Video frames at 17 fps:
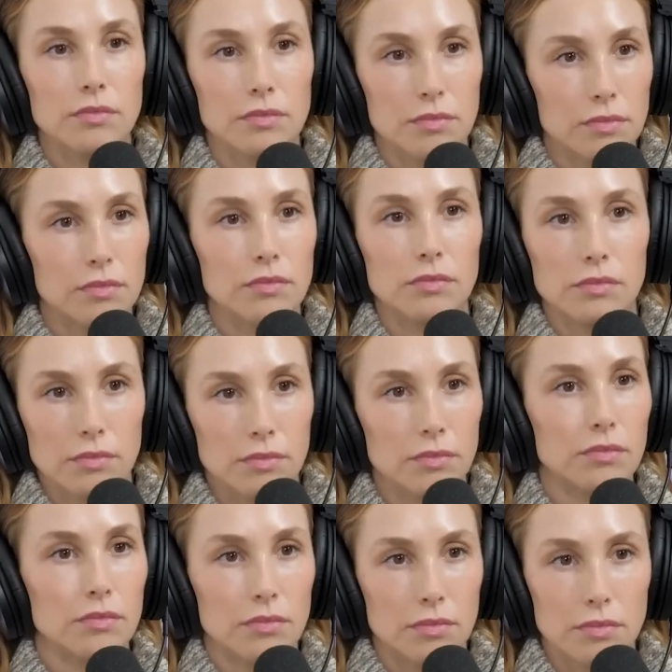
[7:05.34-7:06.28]
you do some
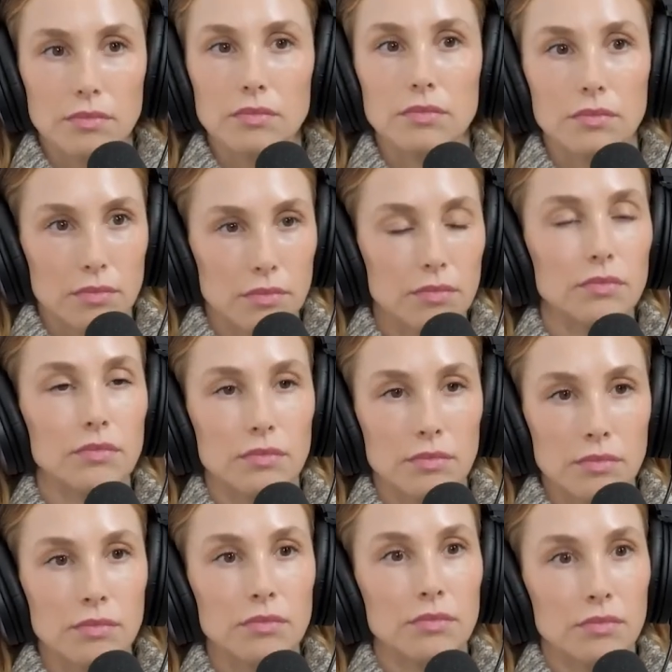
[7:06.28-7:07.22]
research
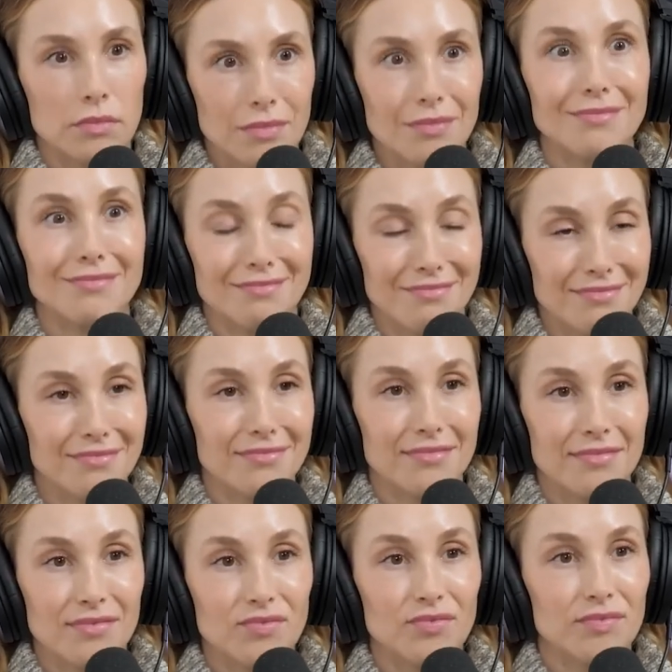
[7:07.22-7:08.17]
before, but we go
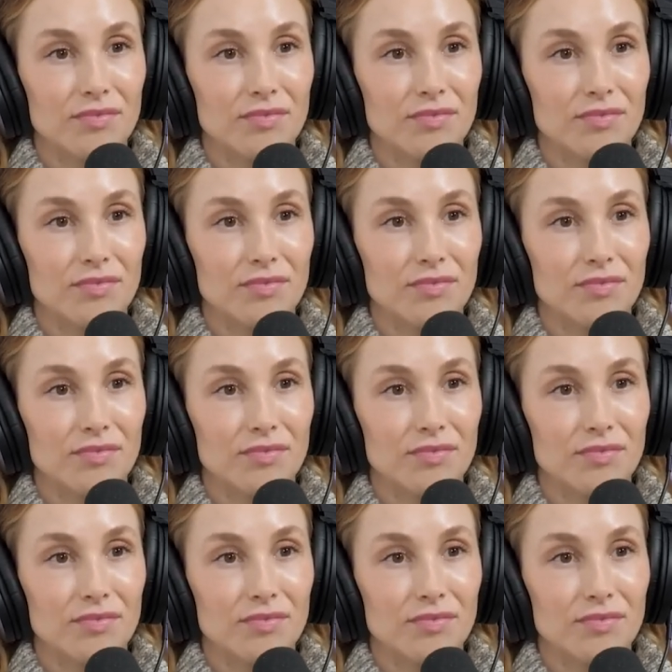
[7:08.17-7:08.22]
into